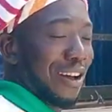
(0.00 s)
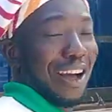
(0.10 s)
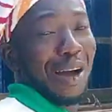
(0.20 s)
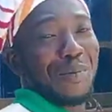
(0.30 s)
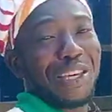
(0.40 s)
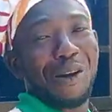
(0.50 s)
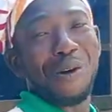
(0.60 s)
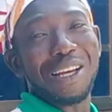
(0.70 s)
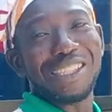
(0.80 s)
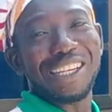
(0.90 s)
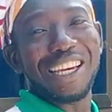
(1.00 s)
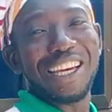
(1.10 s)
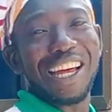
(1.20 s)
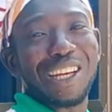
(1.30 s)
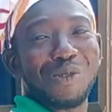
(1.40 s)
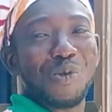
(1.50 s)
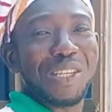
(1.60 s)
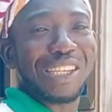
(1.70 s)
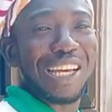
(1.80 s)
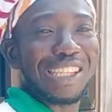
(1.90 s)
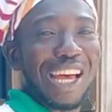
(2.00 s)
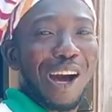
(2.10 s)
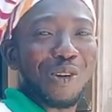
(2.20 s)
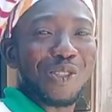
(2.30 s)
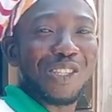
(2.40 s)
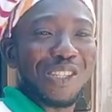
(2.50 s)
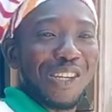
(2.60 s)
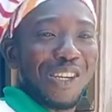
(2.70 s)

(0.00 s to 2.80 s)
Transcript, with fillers: I'm here once again at Queen's Guest House